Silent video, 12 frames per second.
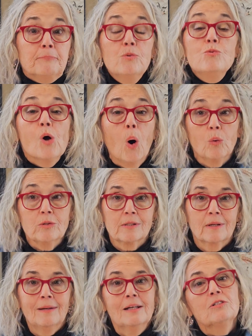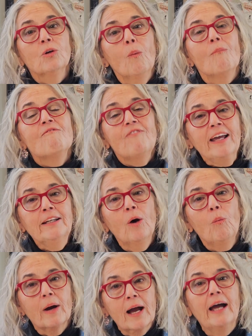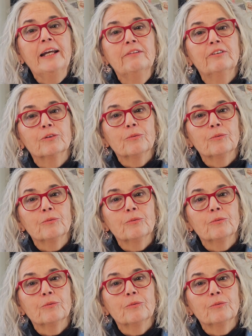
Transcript: Who knows? So find out what kind of a